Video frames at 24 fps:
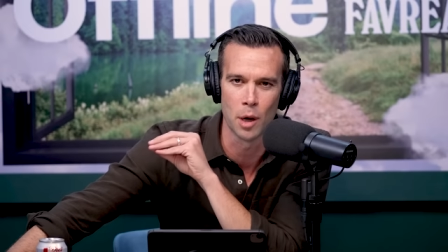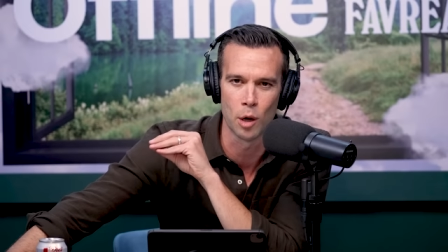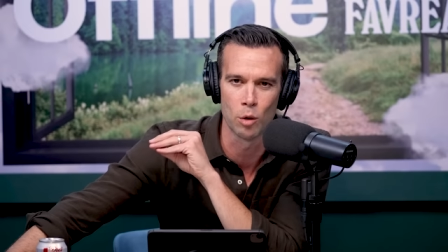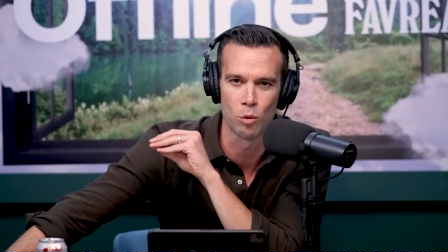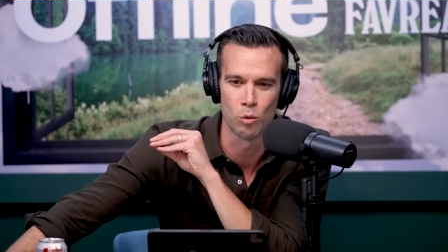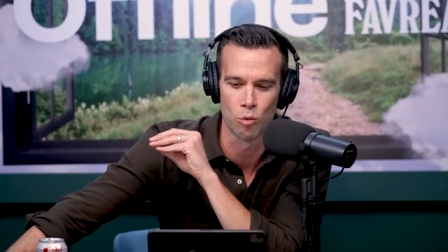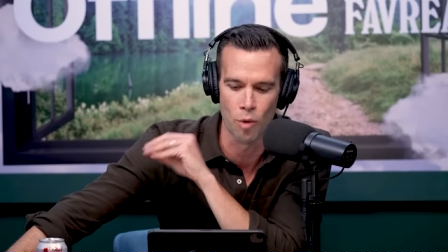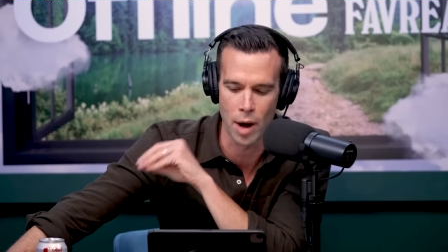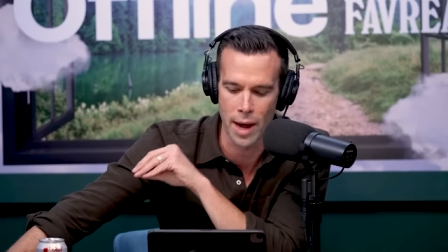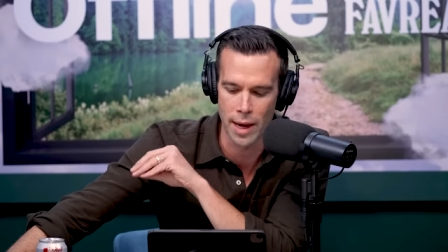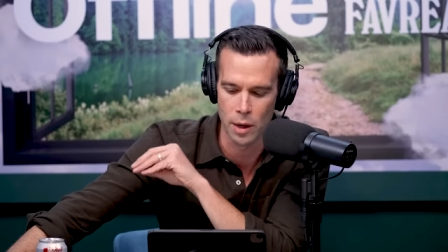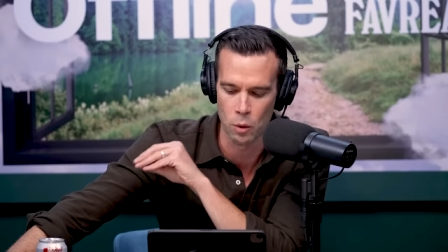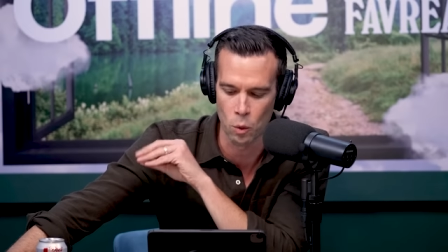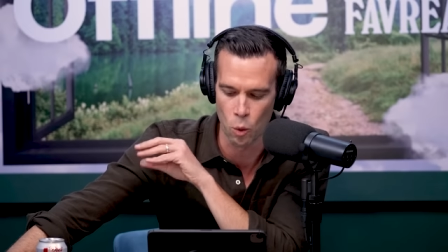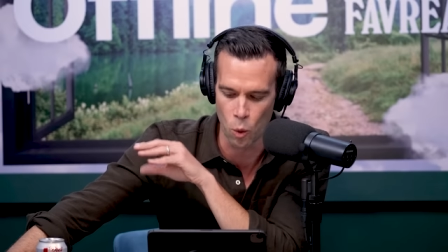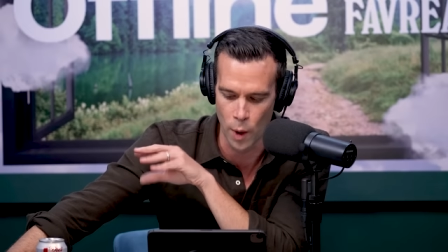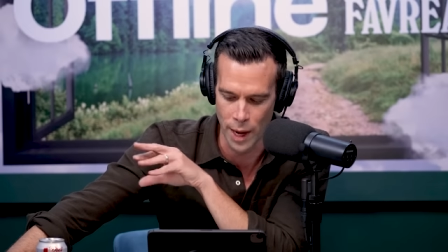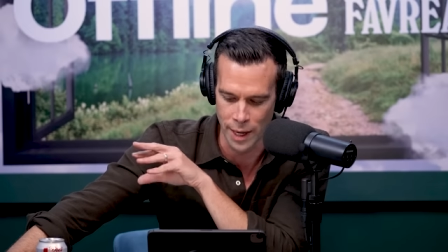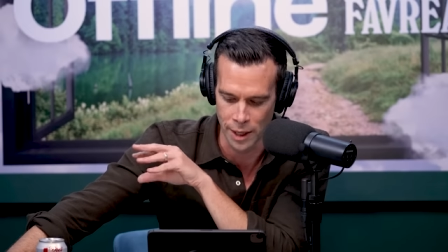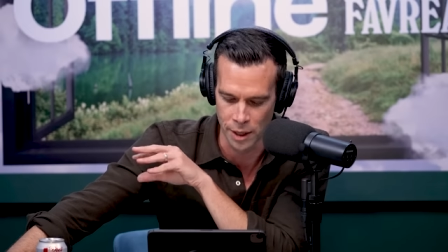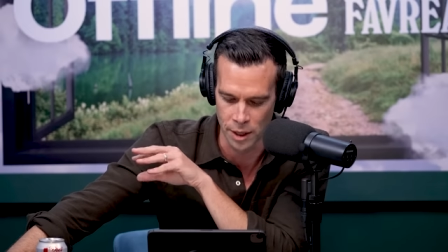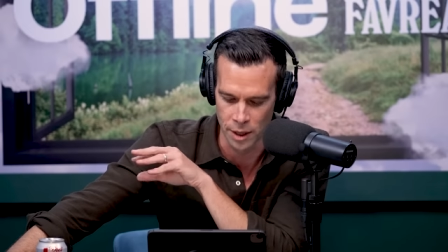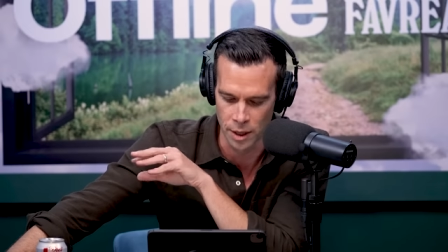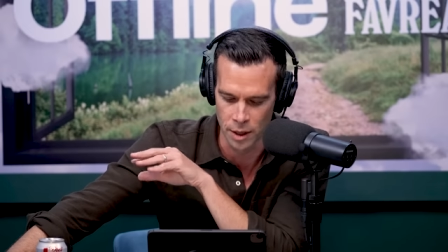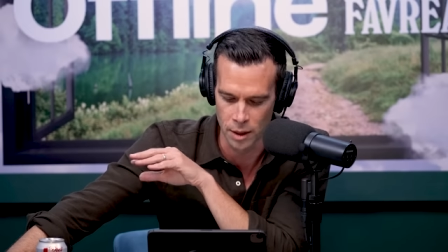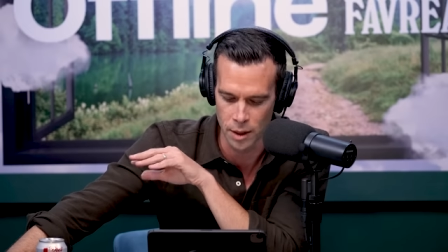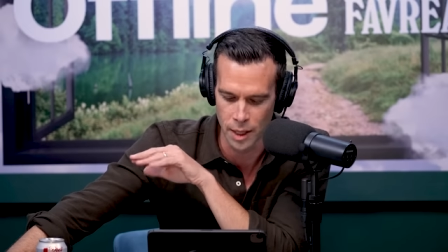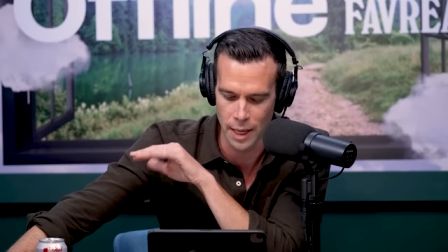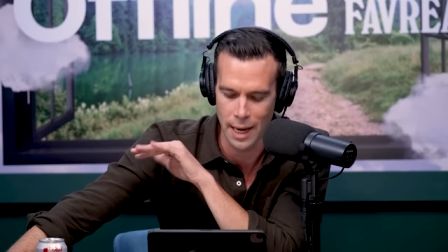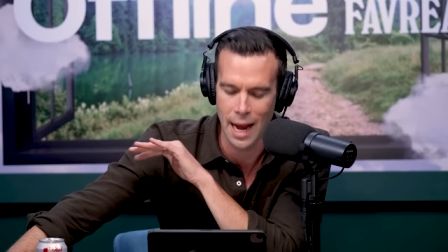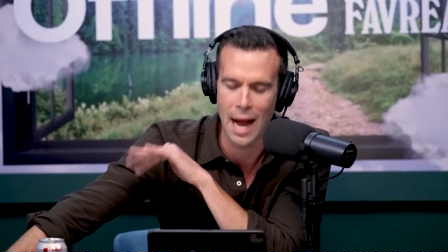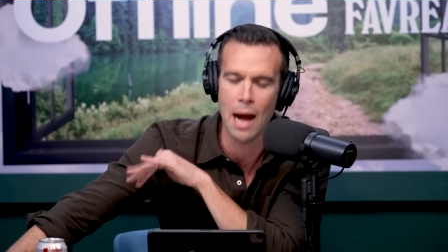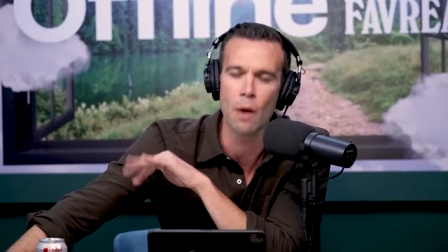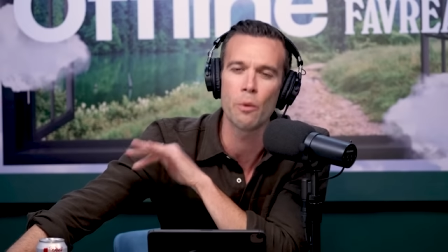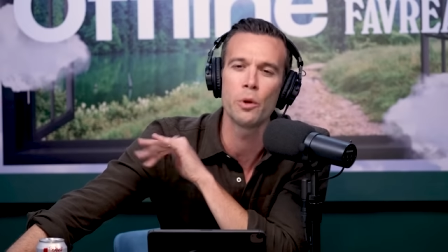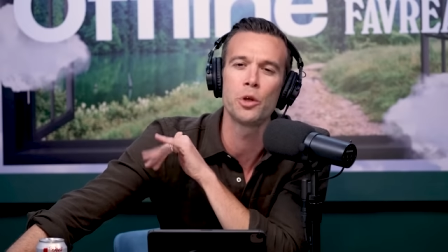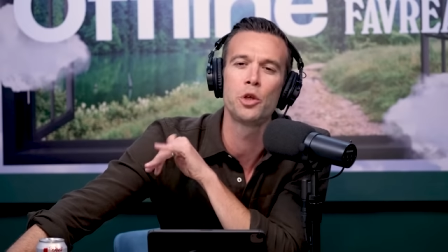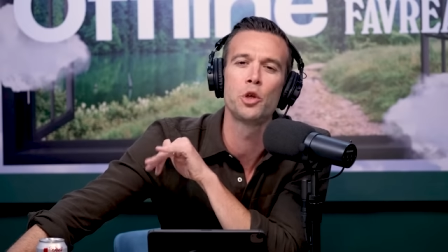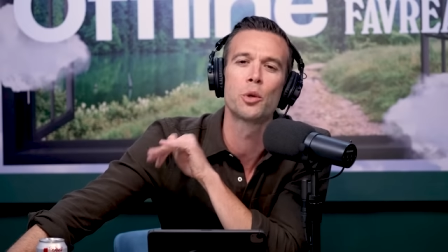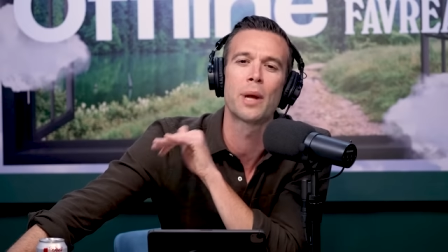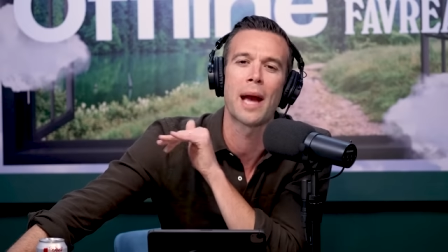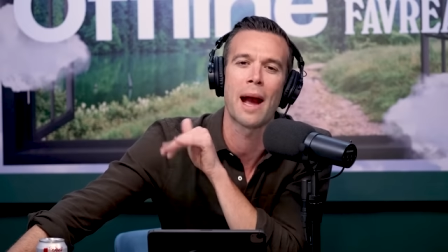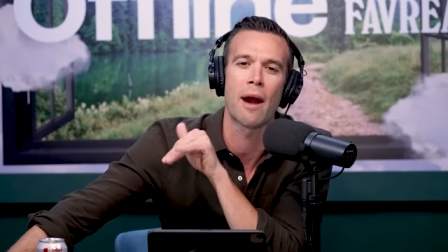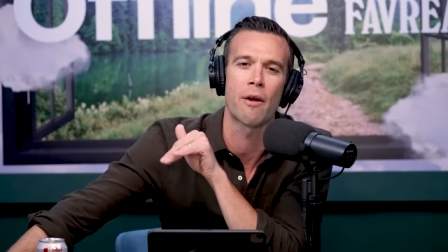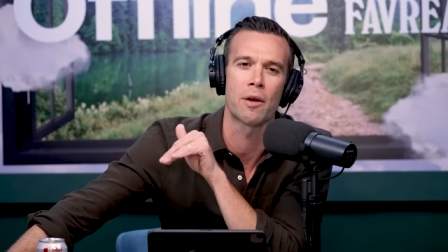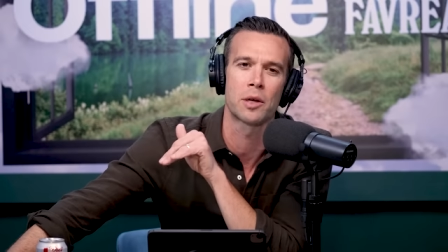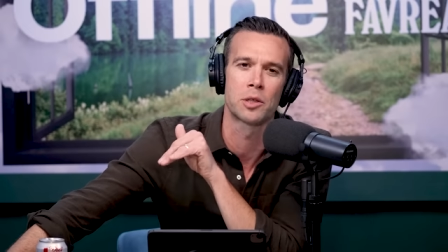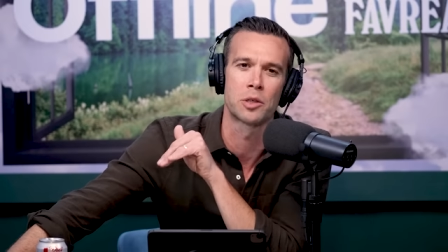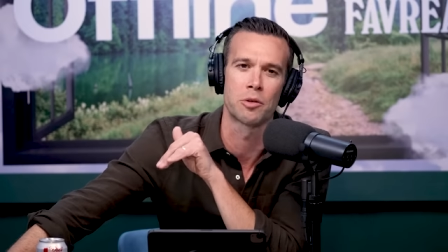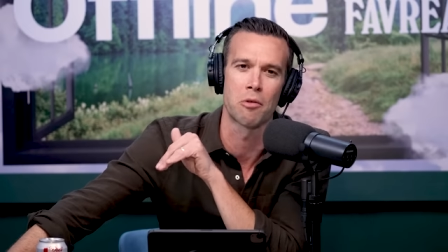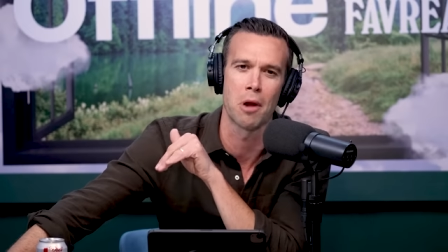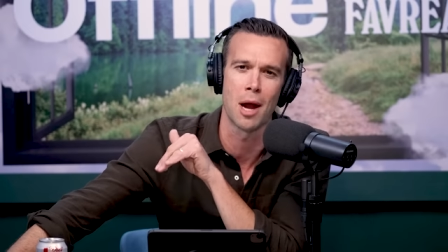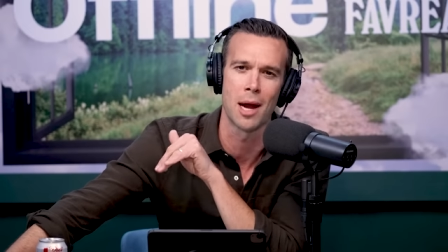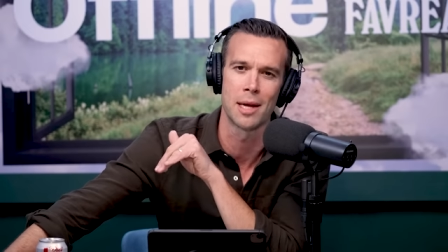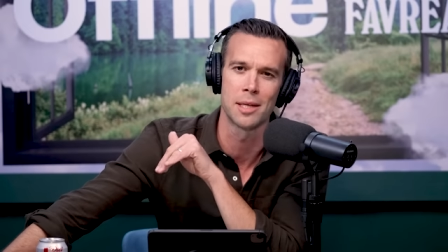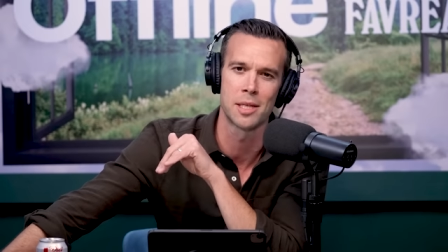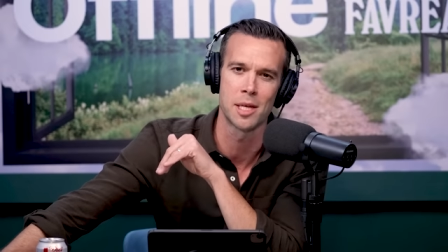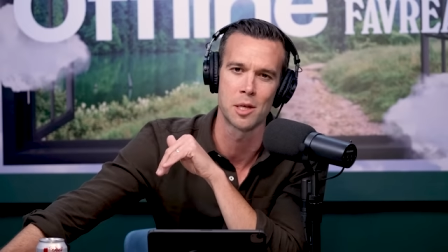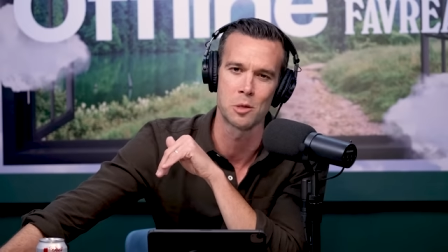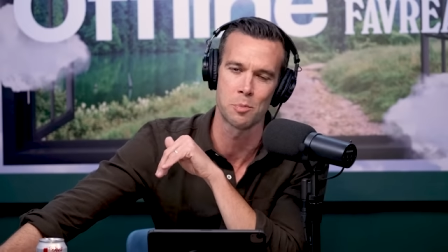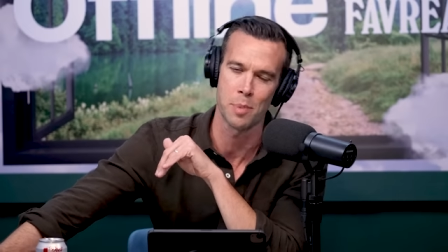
a right winger. Like, how would you characterize his